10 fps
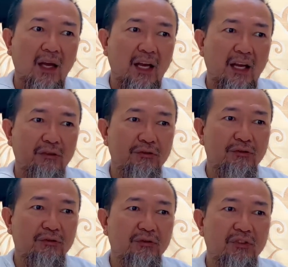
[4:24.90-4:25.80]

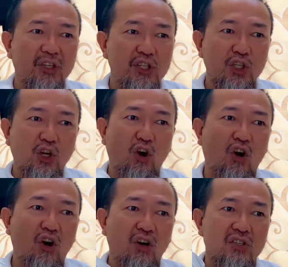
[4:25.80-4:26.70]
if this
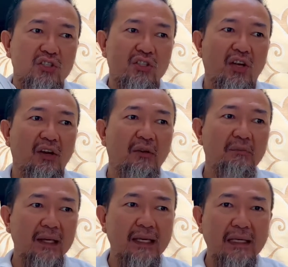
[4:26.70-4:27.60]
cost
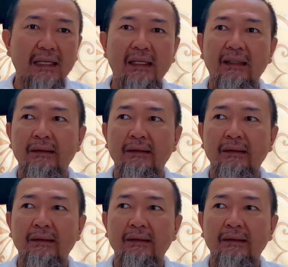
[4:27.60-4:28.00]
me